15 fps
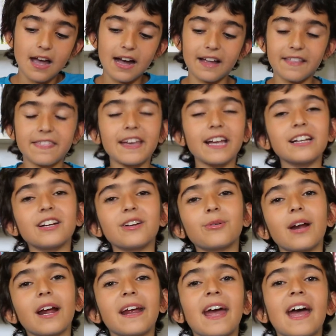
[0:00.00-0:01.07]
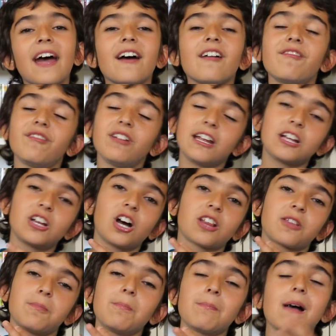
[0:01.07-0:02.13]
And then Greg Heffley
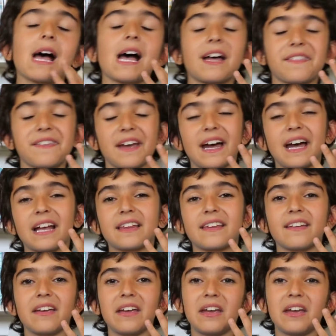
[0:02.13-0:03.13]
got mad at